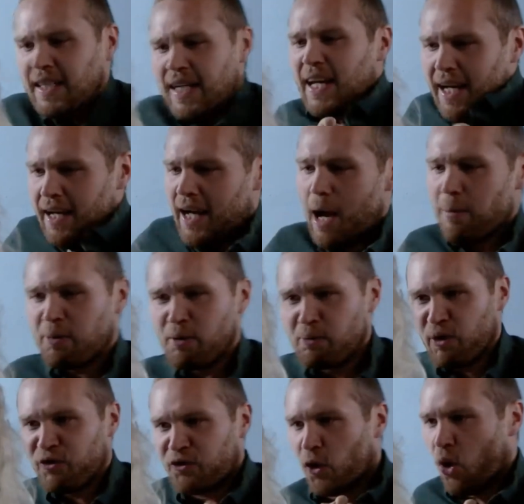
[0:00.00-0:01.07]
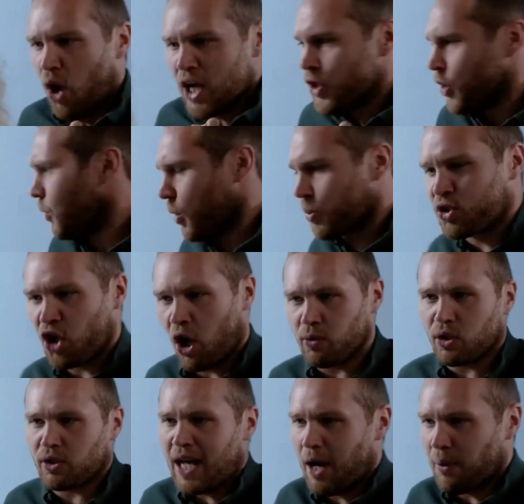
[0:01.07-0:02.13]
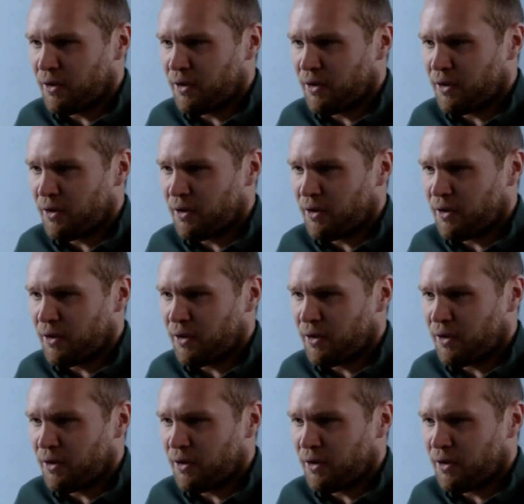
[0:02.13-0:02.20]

It happened before. I knew what was going on, how I